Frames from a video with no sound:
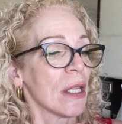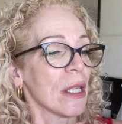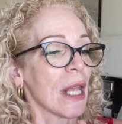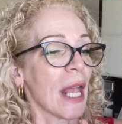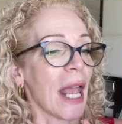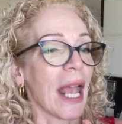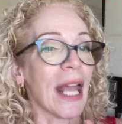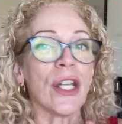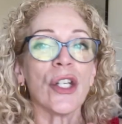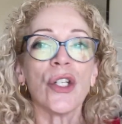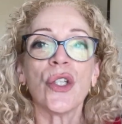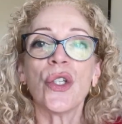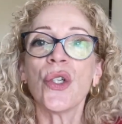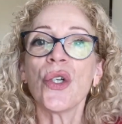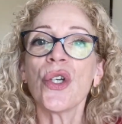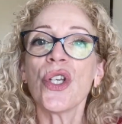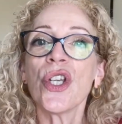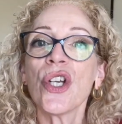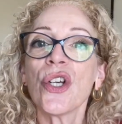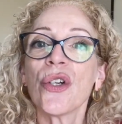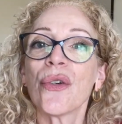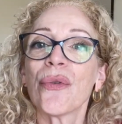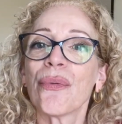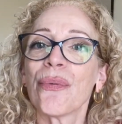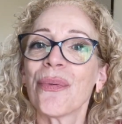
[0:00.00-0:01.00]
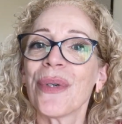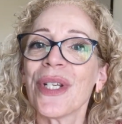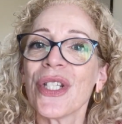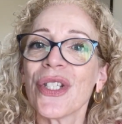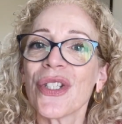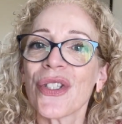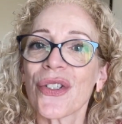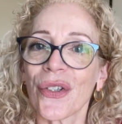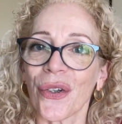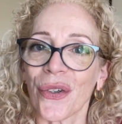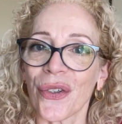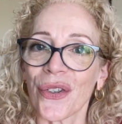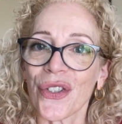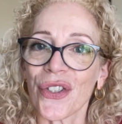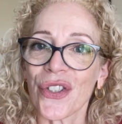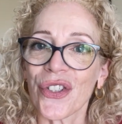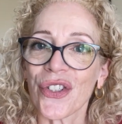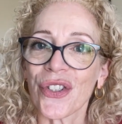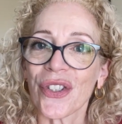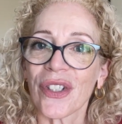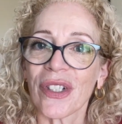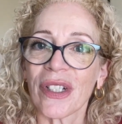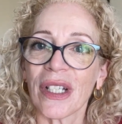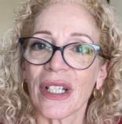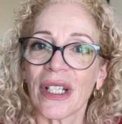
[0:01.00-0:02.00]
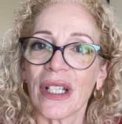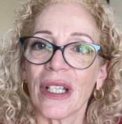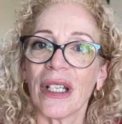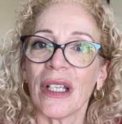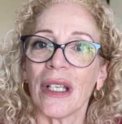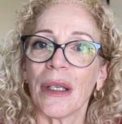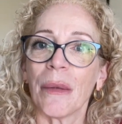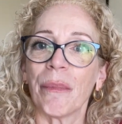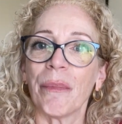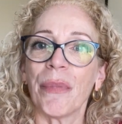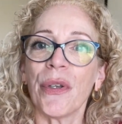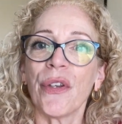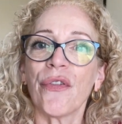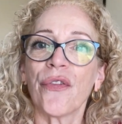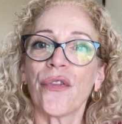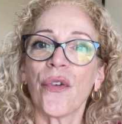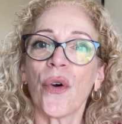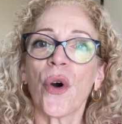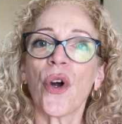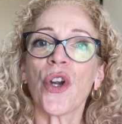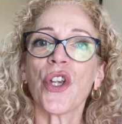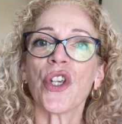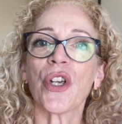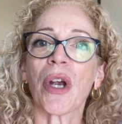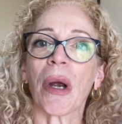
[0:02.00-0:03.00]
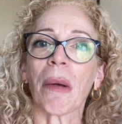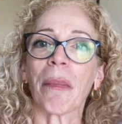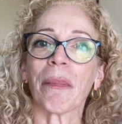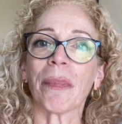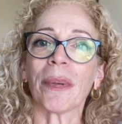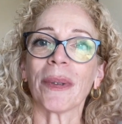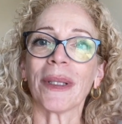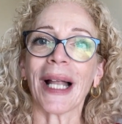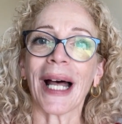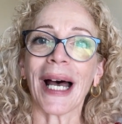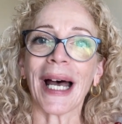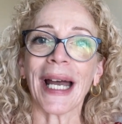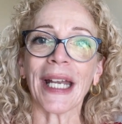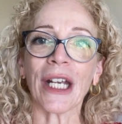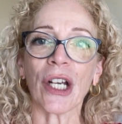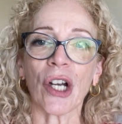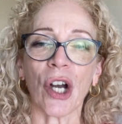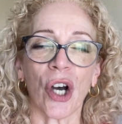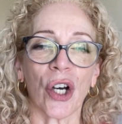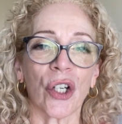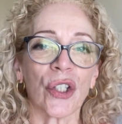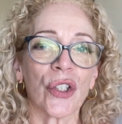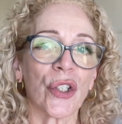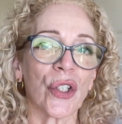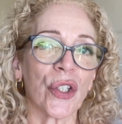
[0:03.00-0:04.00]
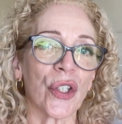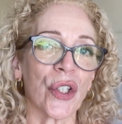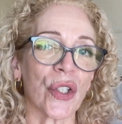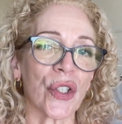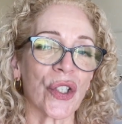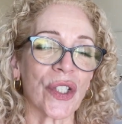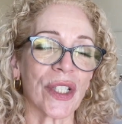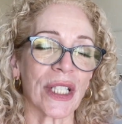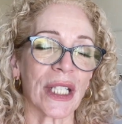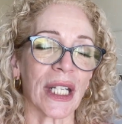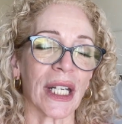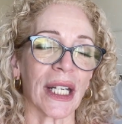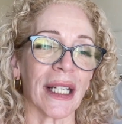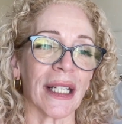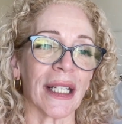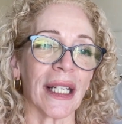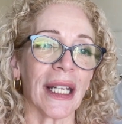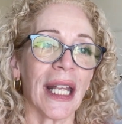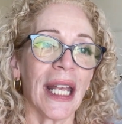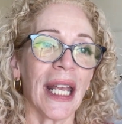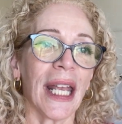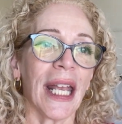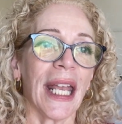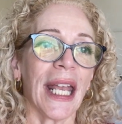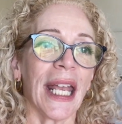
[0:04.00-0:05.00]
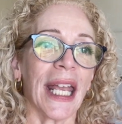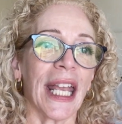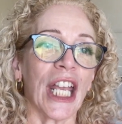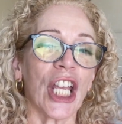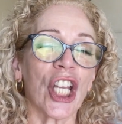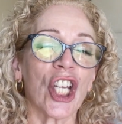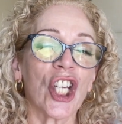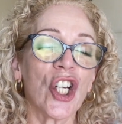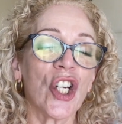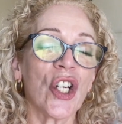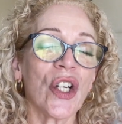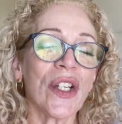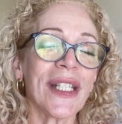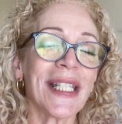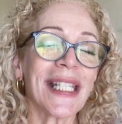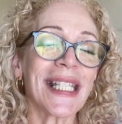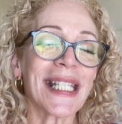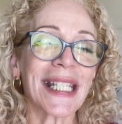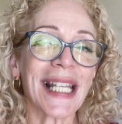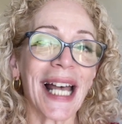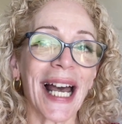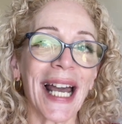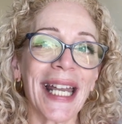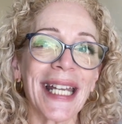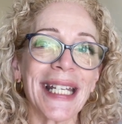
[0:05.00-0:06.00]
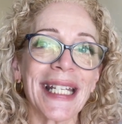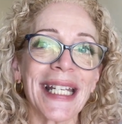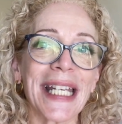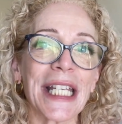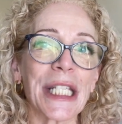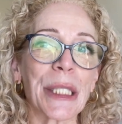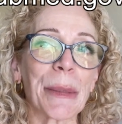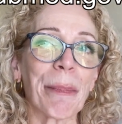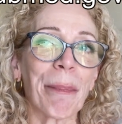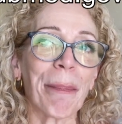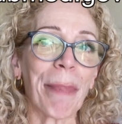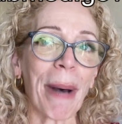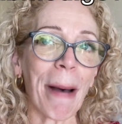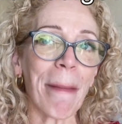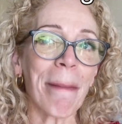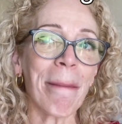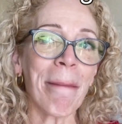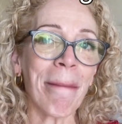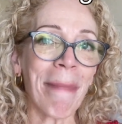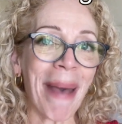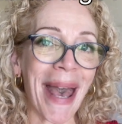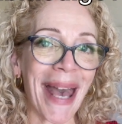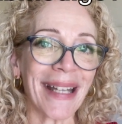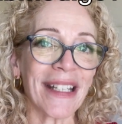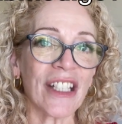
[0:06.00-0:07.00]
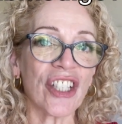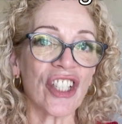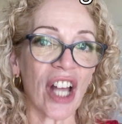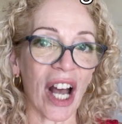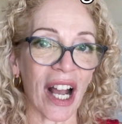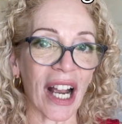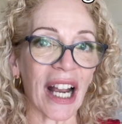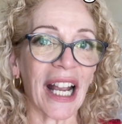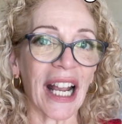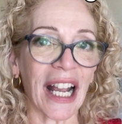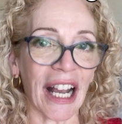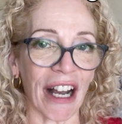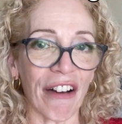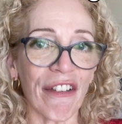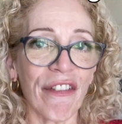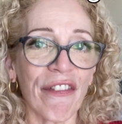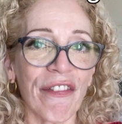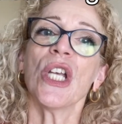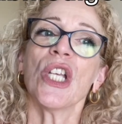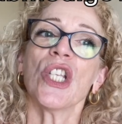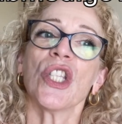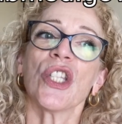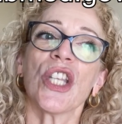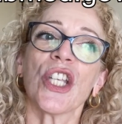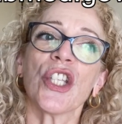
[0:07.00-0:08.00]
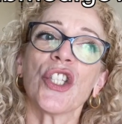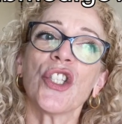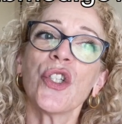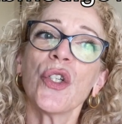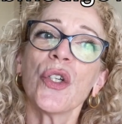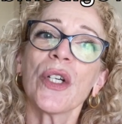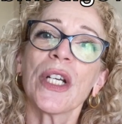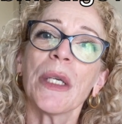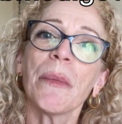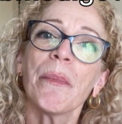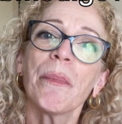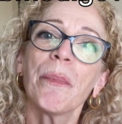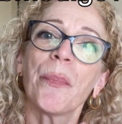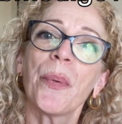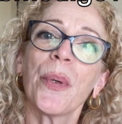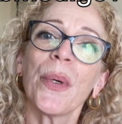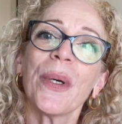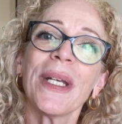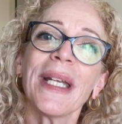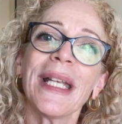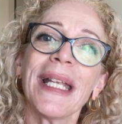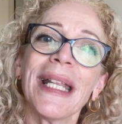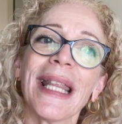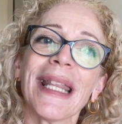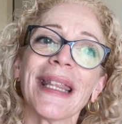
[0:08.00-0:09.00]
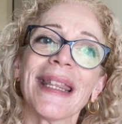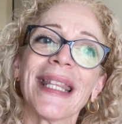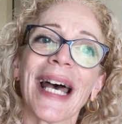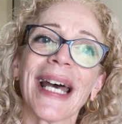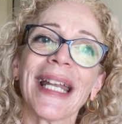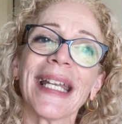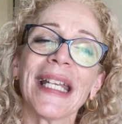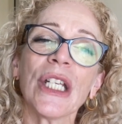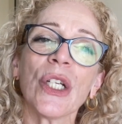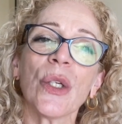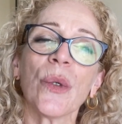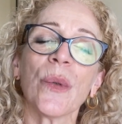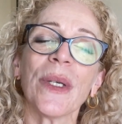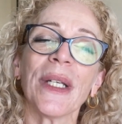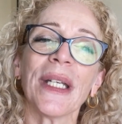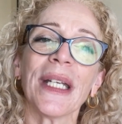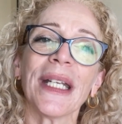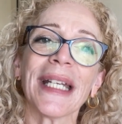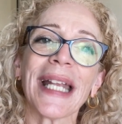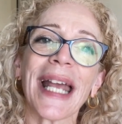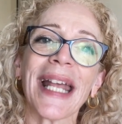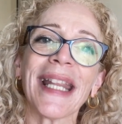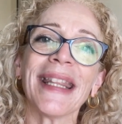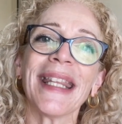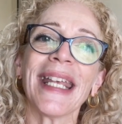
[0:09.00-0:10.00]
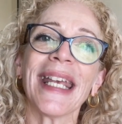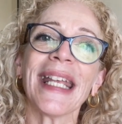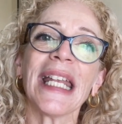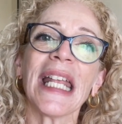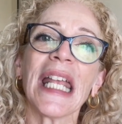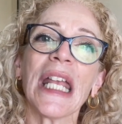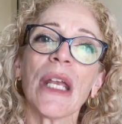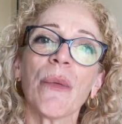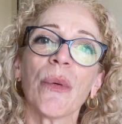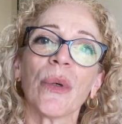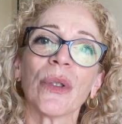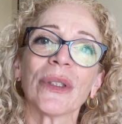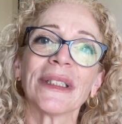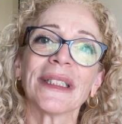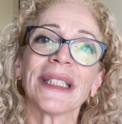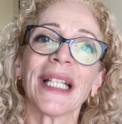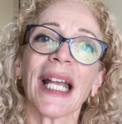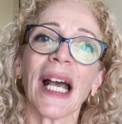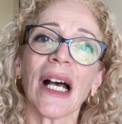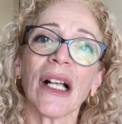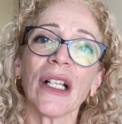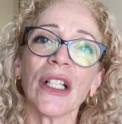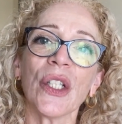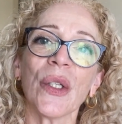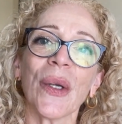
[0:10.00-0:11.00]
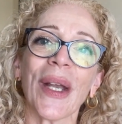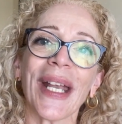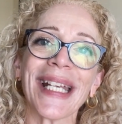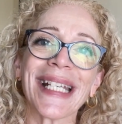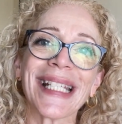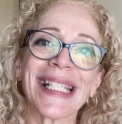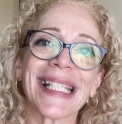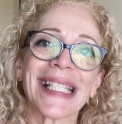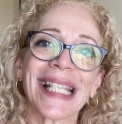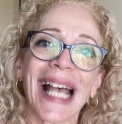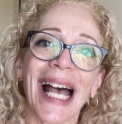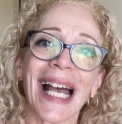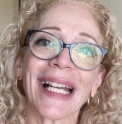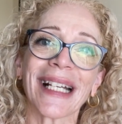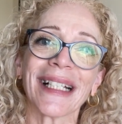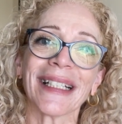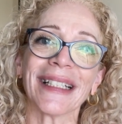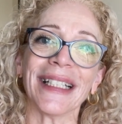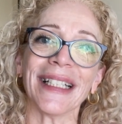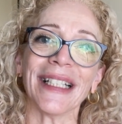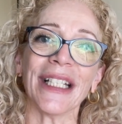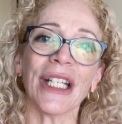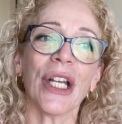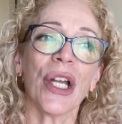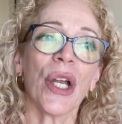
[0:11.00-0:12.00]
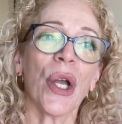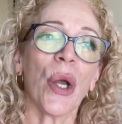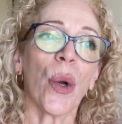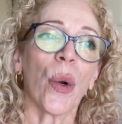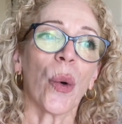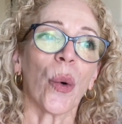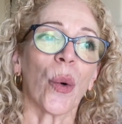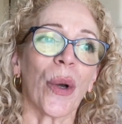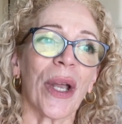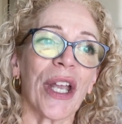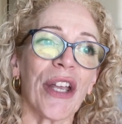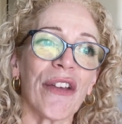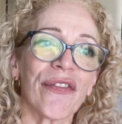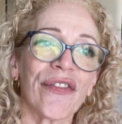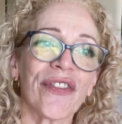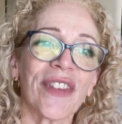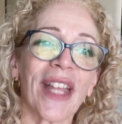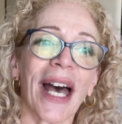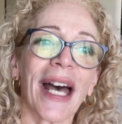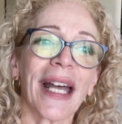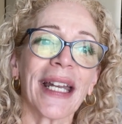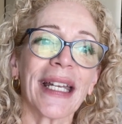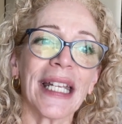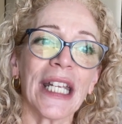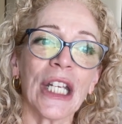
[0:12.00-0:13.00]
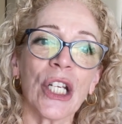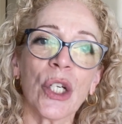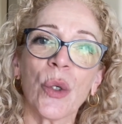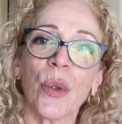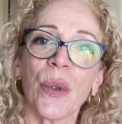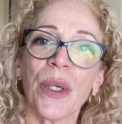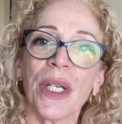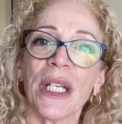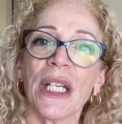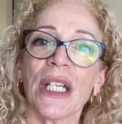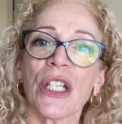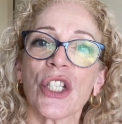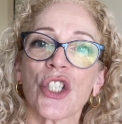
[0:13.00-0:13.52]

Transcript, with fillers: and do your research before you're applying onto your skin. A good site is pubmed.gov that you can put in that ingredient and then it will tell you exactly if that ingredient